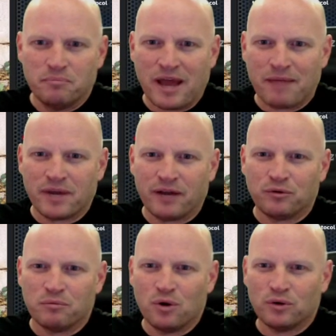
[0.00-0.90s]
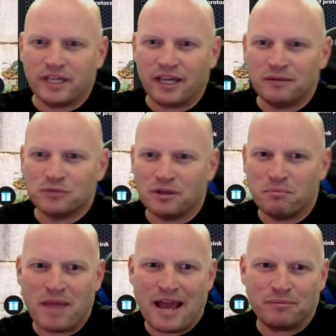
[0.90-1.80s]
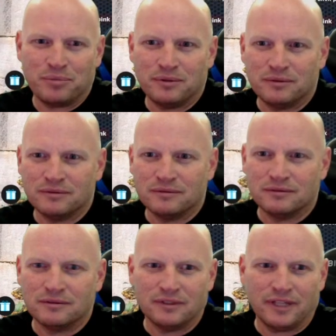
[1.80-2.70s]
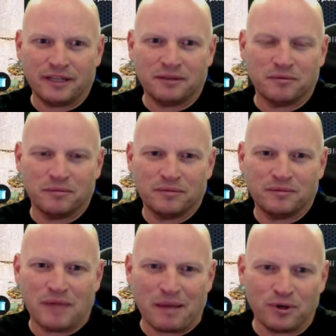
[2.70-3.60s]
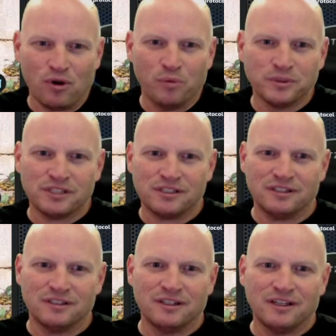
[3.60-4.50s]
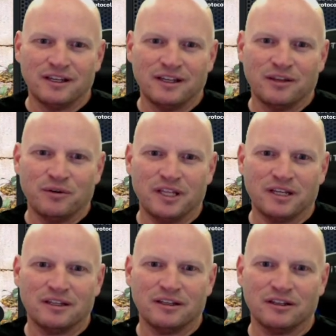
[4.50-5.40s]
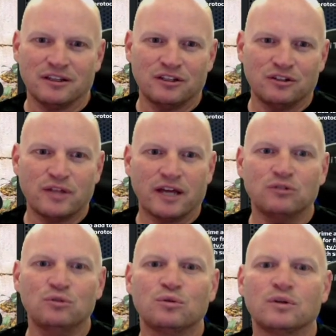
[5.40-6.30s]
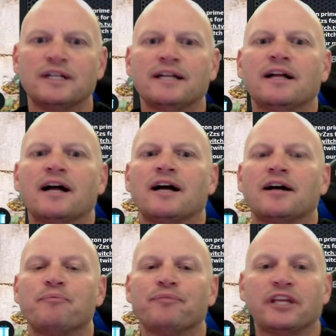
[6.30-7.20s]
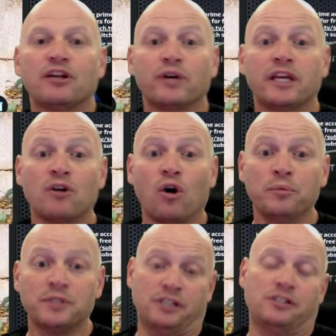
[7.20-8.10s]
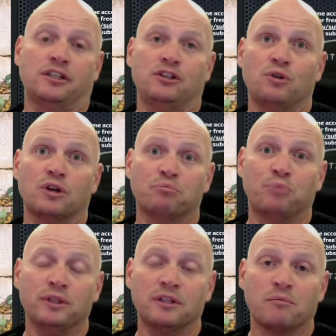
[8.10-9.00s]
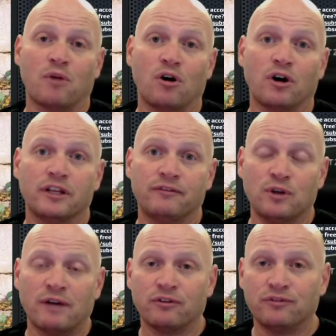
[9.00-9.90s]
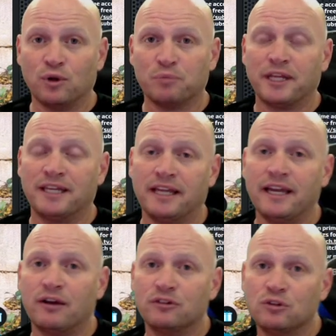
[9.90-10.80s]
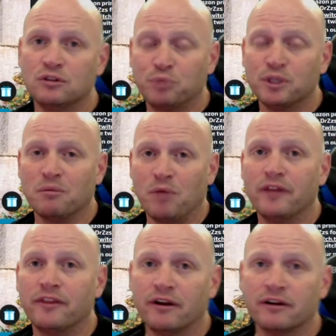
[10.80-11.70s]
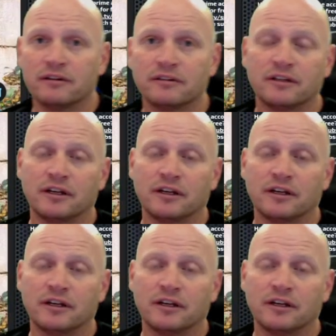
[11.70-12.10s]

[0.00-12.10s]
Map my remote cams on a map, like map in Home Assistant. The way they can do that. Ooh. Um, you know, in Home Assistant, you can put them on if you have a floor plan layout, you could put them on there.